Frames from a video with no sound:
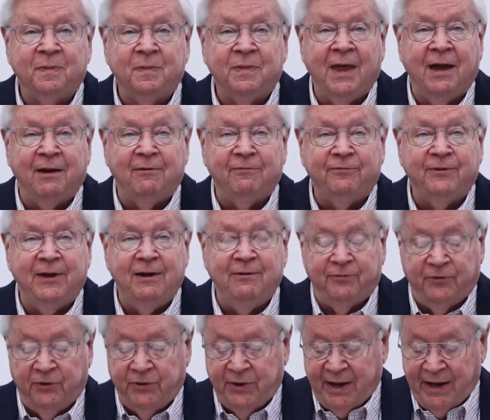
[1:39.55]
that
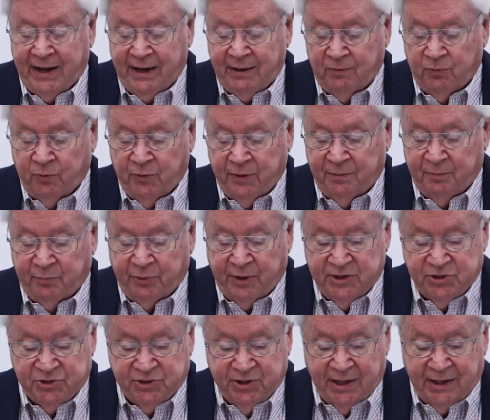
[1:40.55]
fateful night when
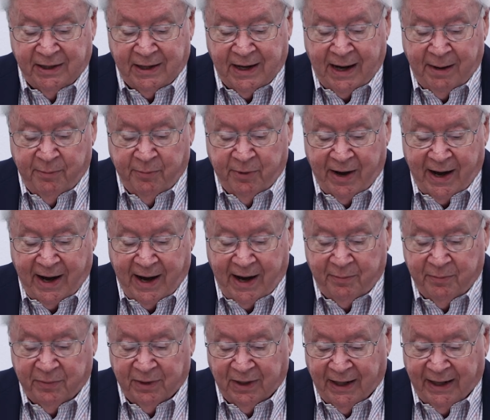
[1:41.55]
President
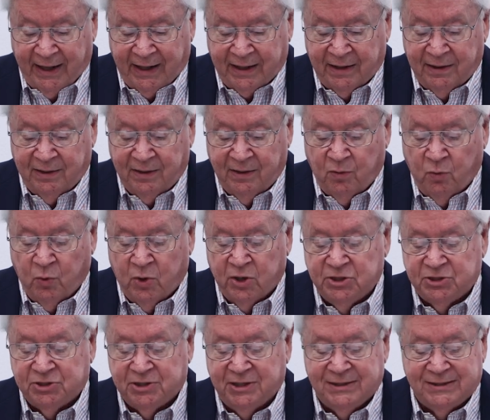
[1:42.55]
Abraham Lincoln
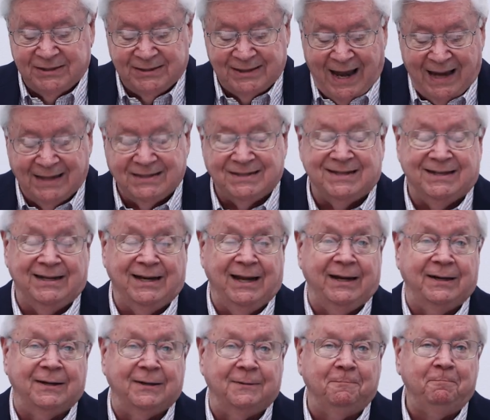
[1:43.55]
was
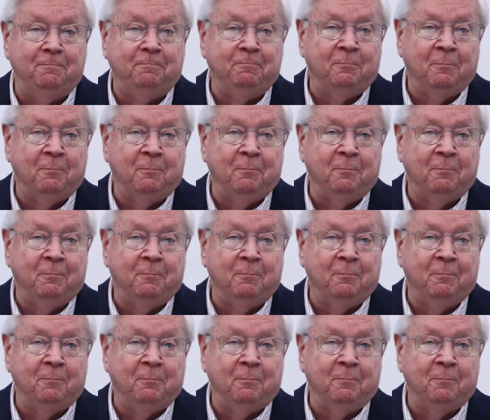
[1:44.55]
assassinated.